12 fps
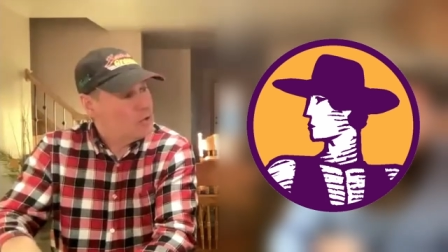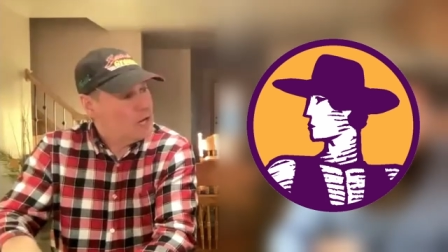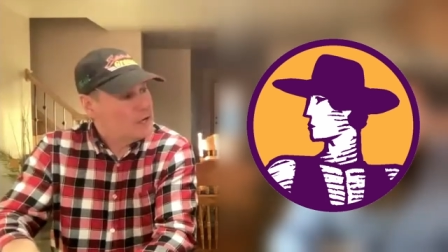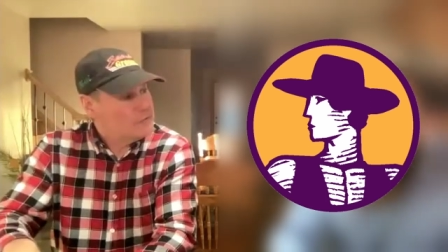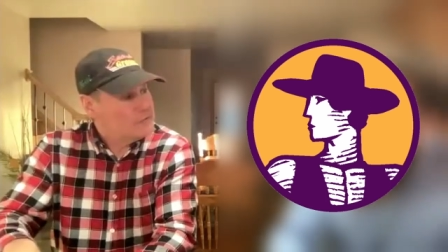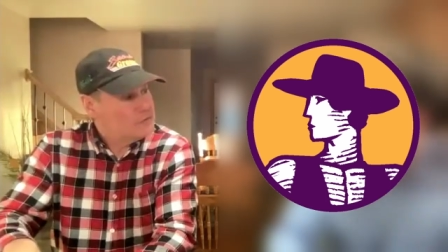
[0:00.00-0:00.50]
whole
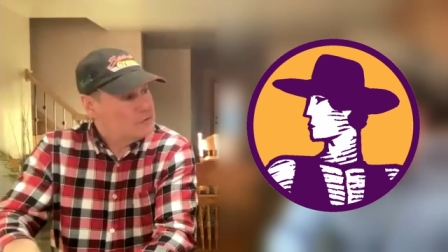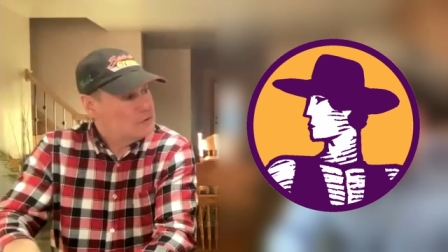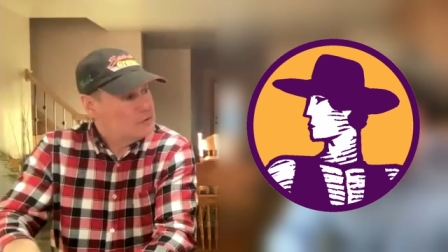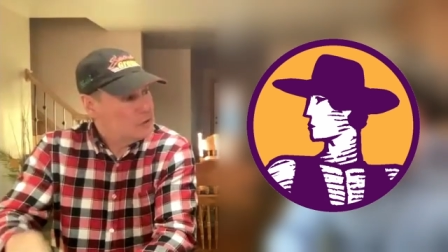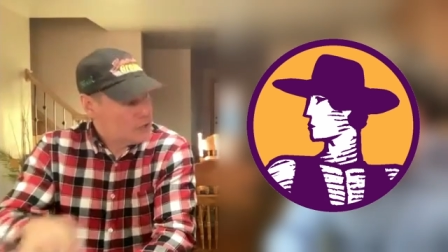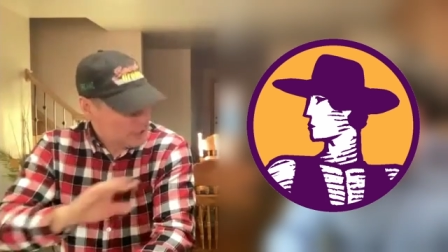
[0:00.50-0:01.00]
life.
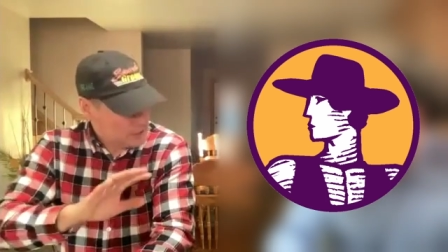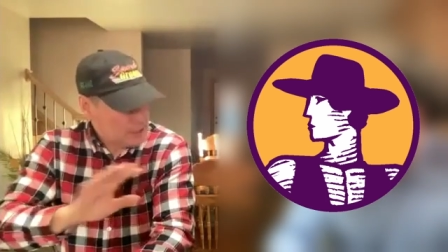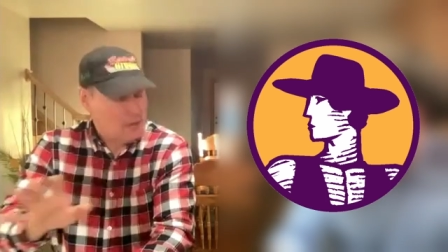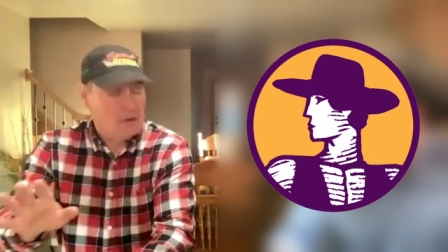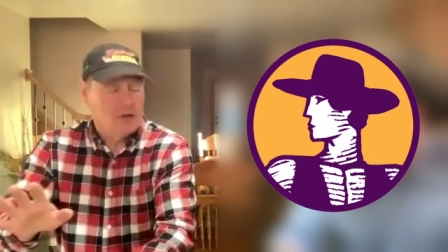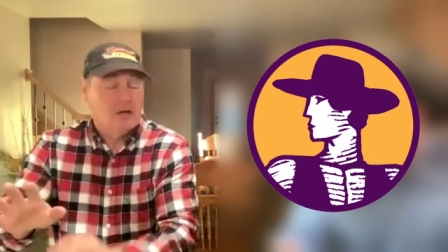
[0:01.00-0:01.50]

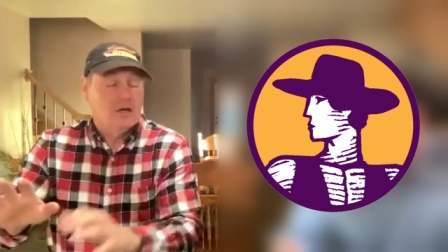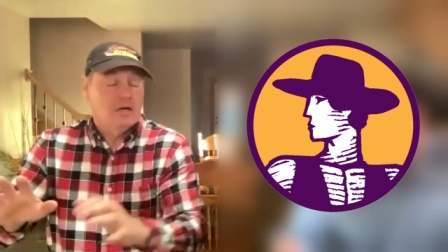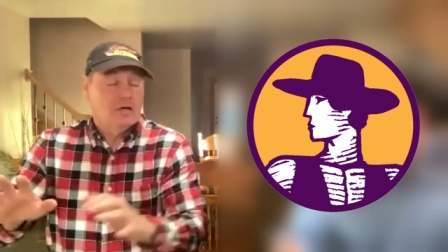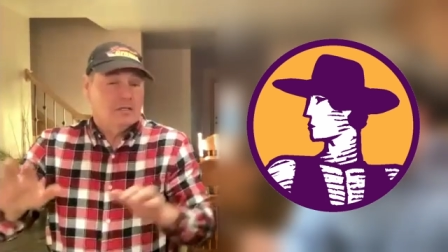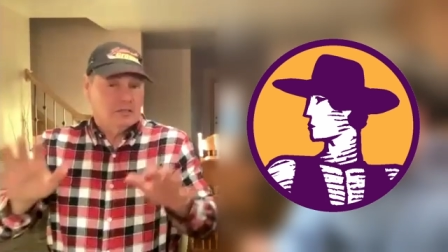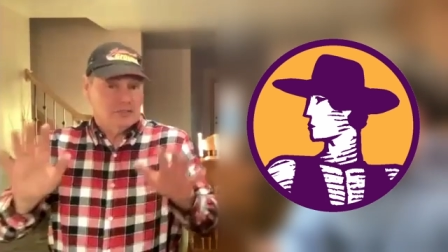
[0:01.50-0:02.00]
Okay, now,
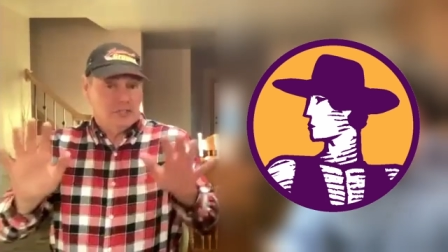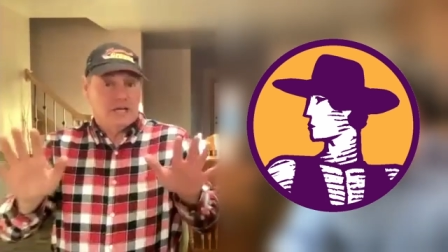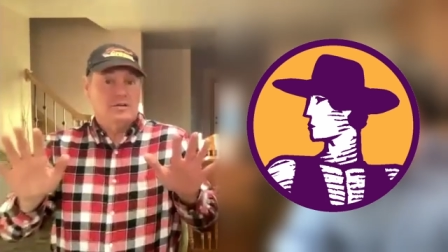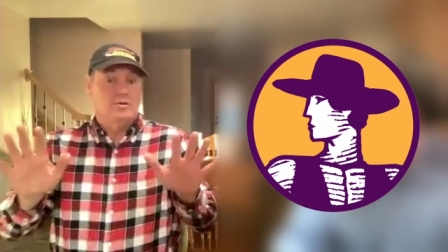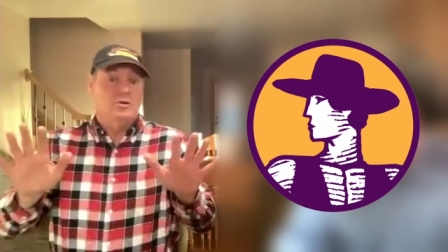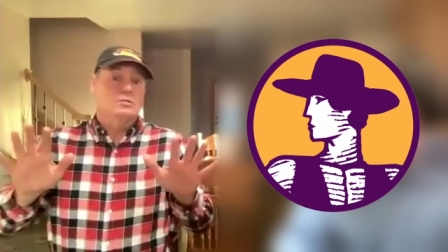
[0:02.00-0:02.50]

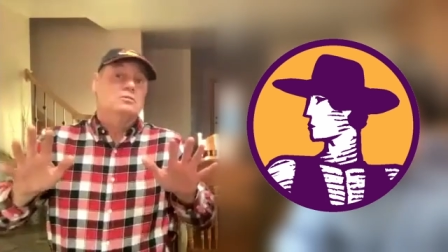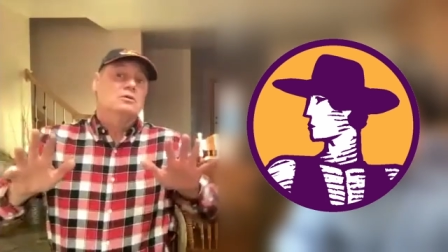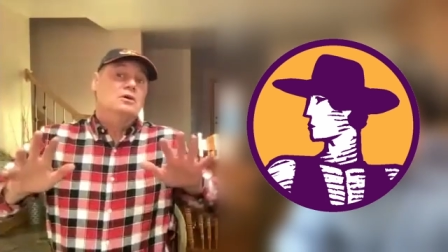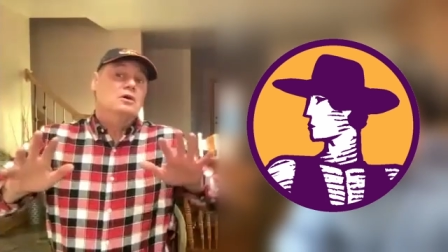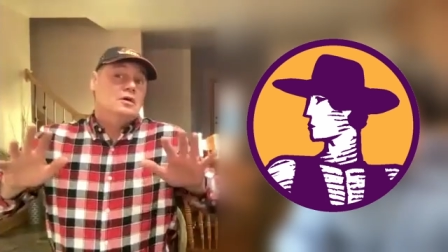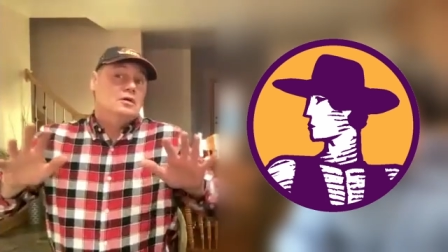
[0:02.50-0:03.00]
just hang
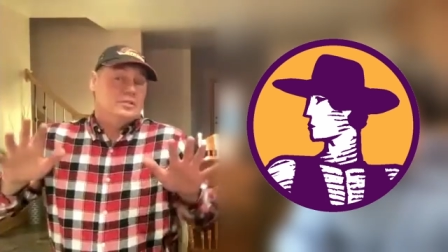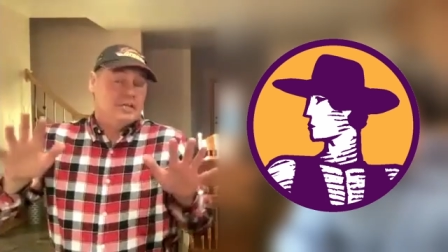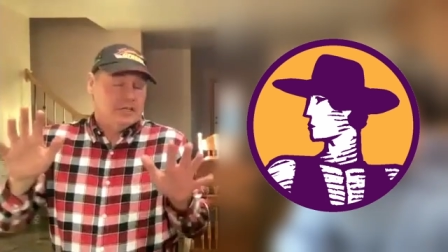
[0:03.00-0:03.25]
on.